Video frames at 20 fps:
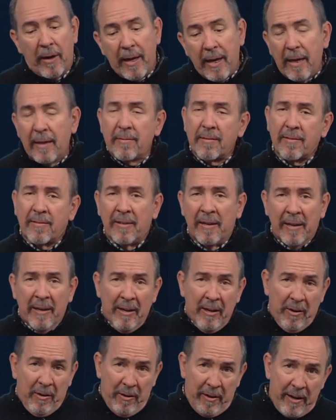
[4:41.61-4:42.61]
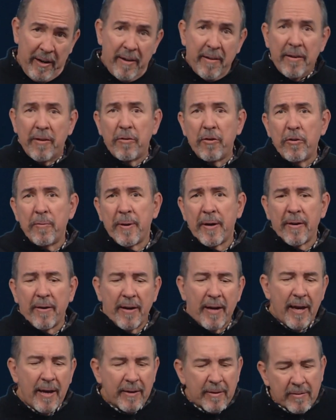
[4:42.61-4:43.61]
East or here in the room here
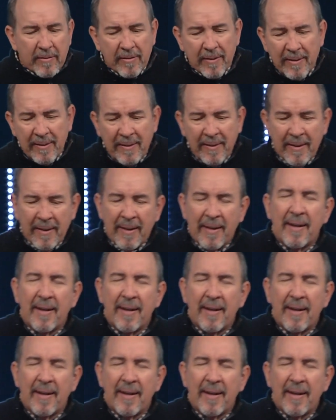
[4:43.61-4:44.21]
at Henderson.